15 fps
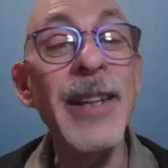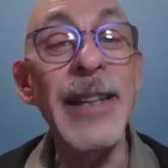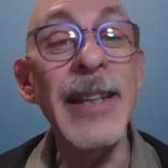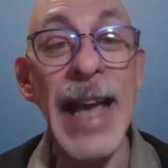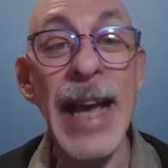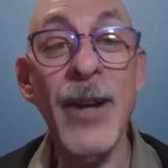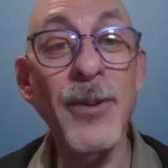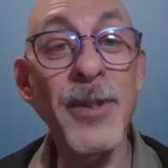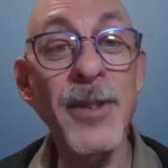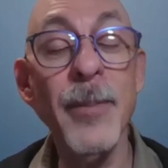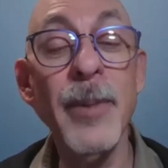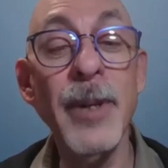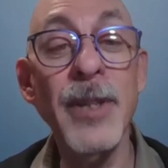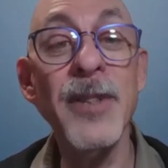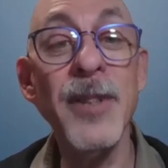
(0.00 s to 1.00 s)
Now
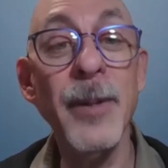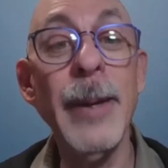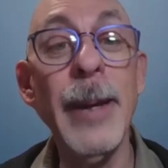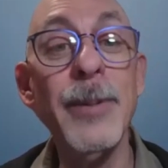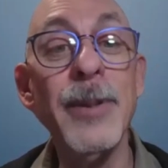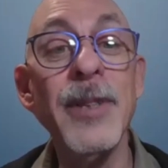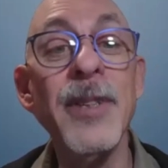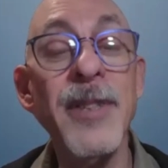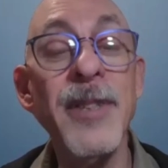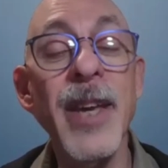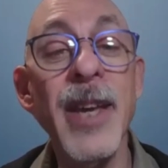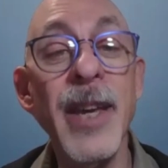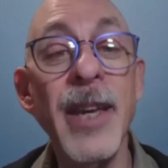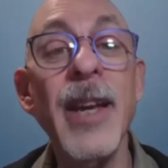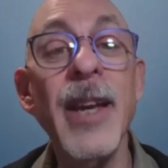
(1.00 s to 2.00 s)
somebody's going to be able to
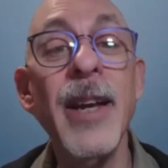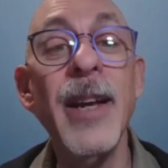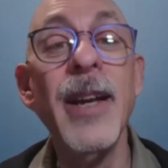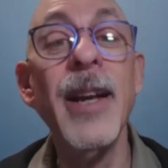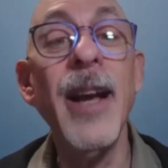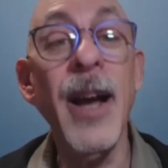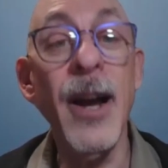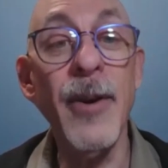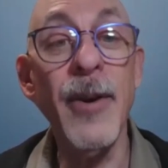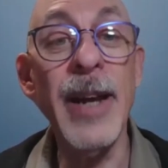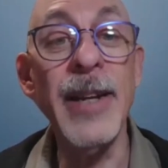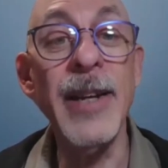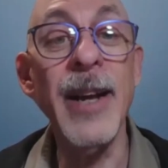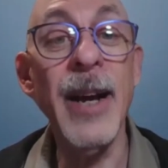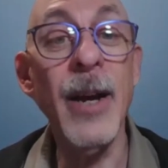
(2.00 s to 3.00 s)
say, all
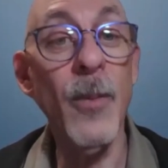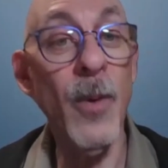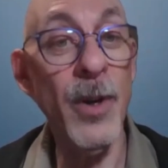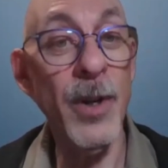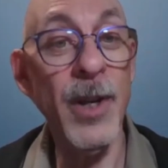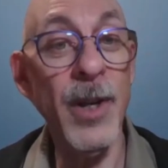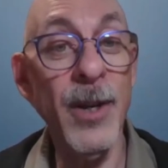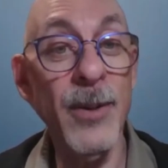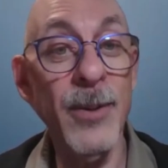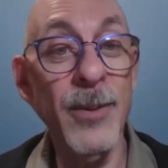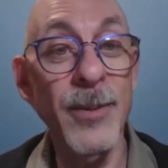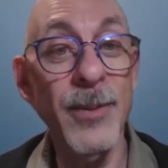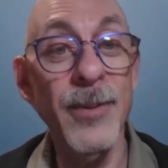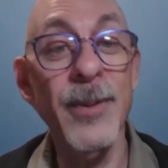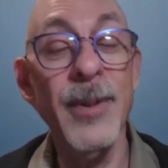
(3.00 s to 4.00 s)
right, I want to go.
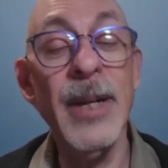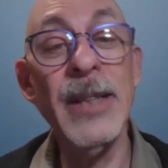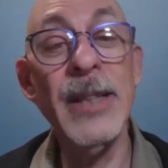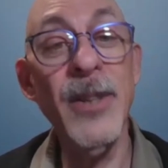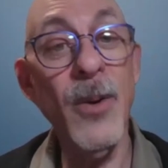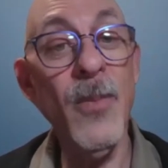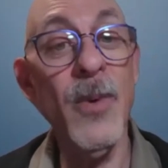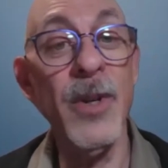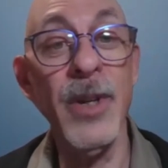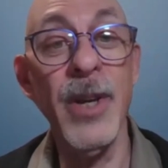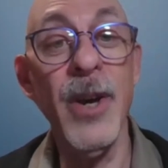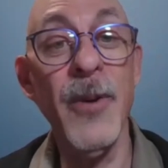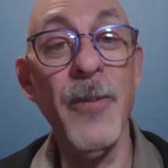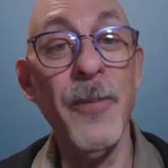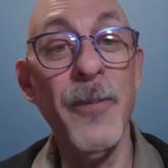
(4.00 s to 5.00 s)
I don't want to
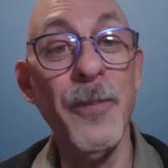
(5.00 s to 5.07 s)
go.